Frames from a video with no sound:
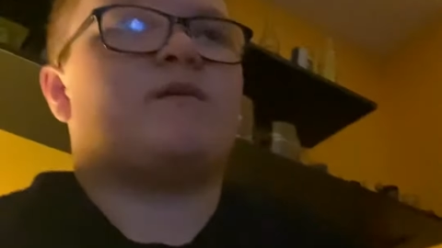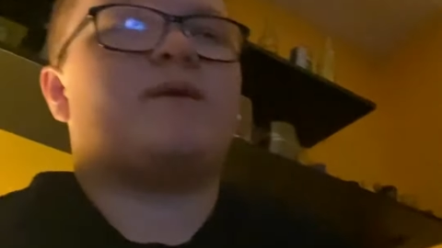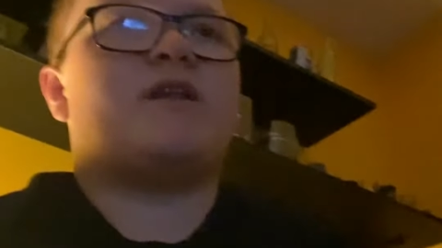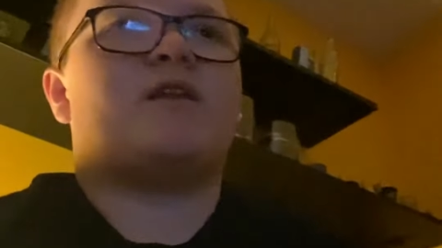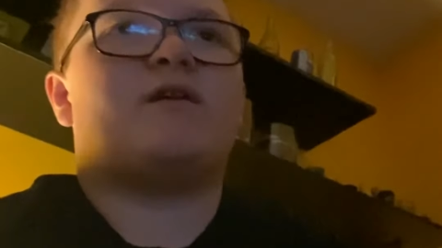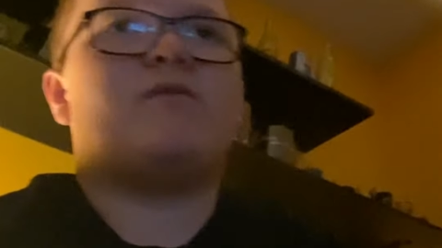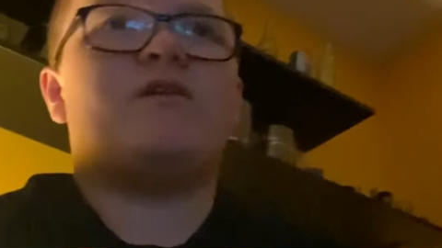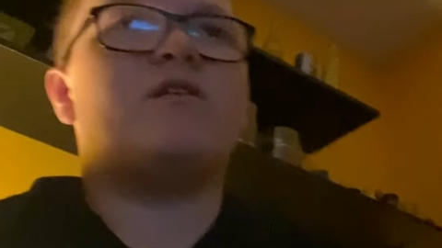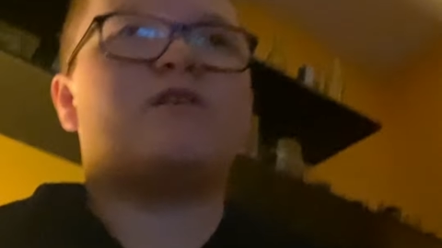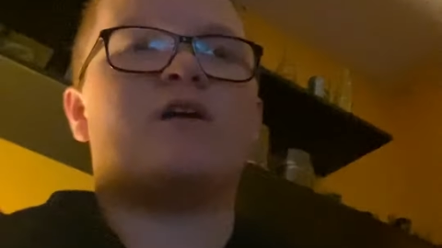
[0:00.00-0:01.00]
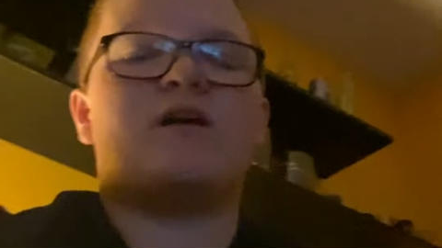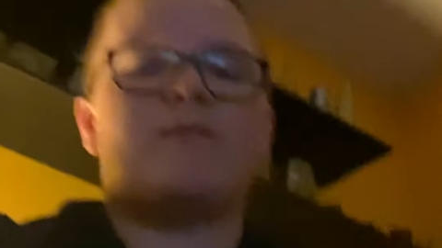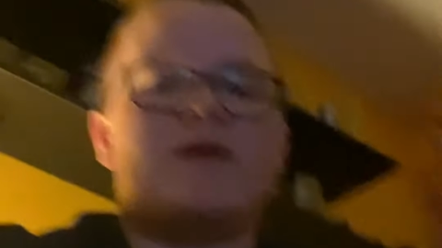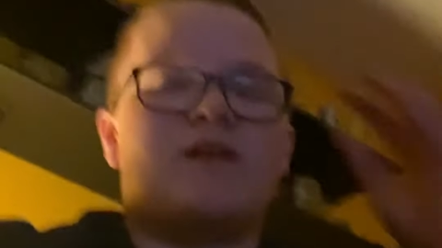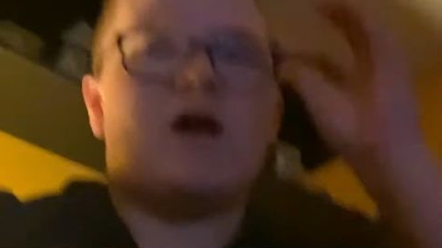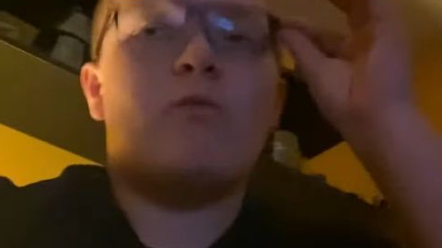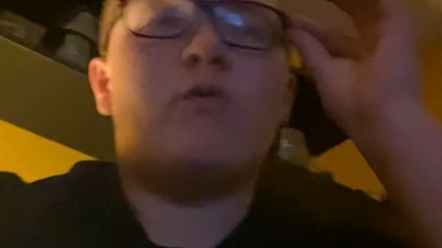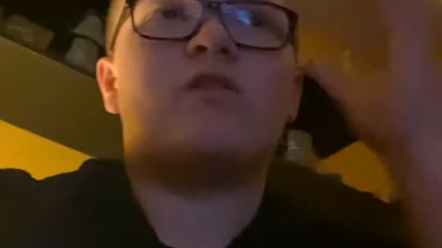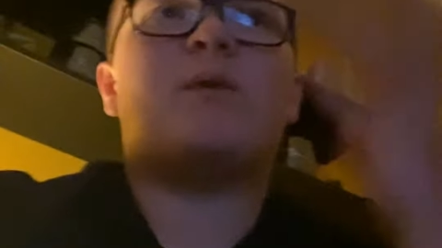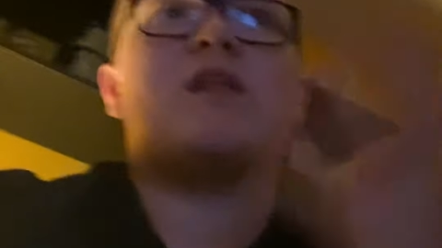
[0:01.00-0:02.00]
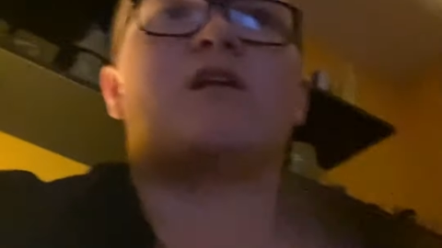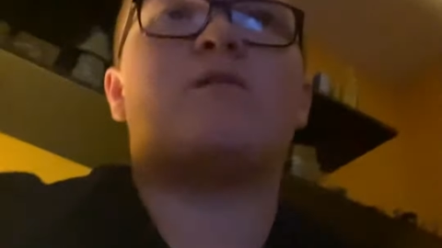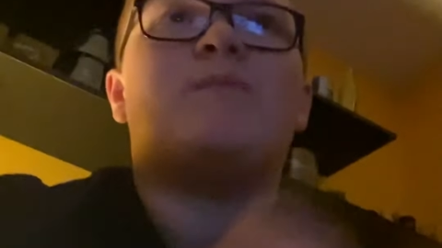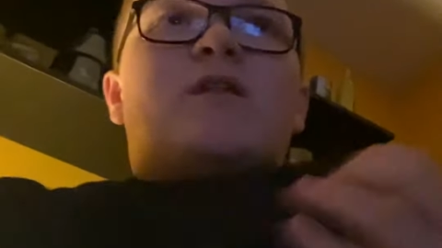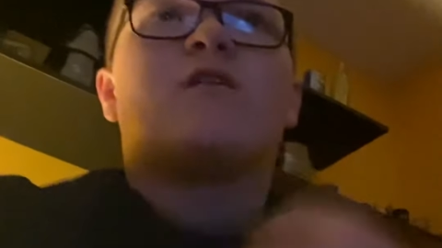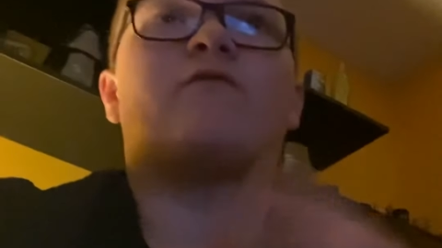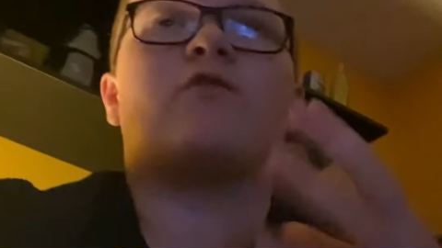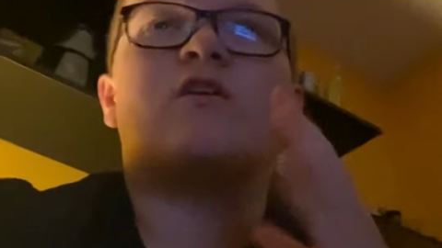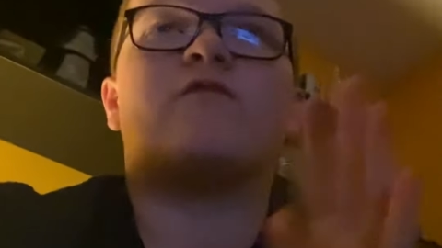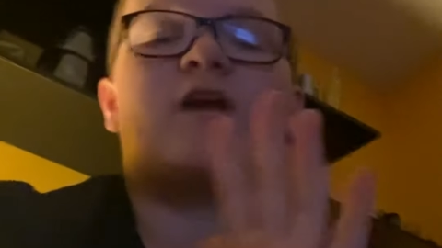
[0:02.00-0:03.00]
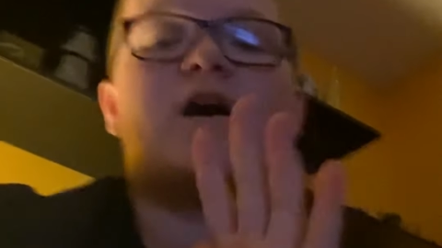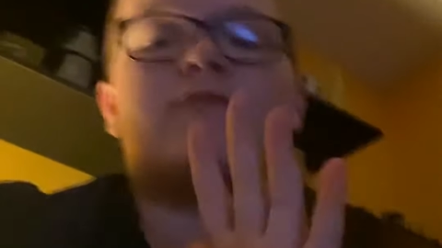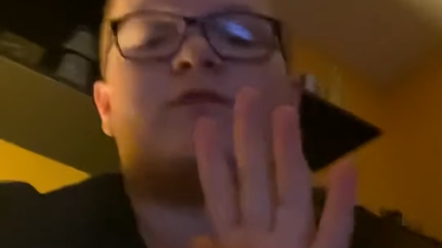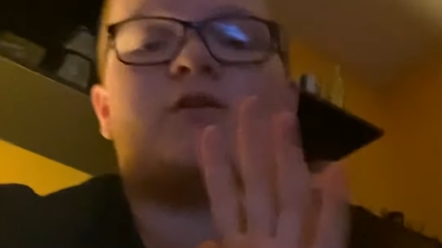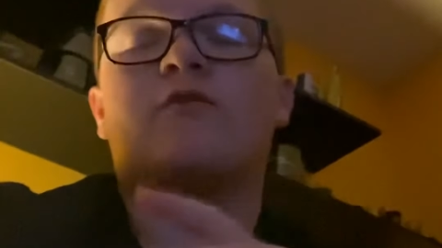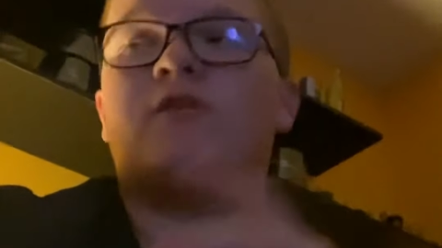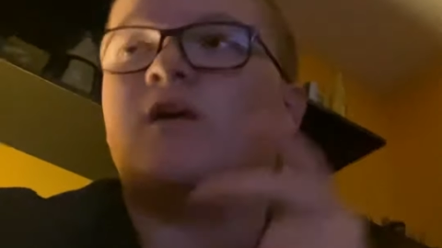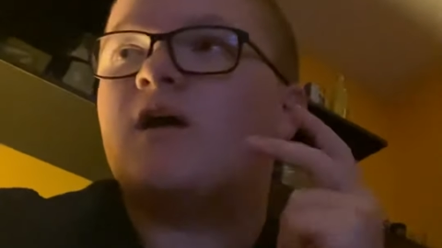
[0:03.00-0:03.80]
I mean, you know, you're not, I mean, I want somebody that'll be there for at least 5 years.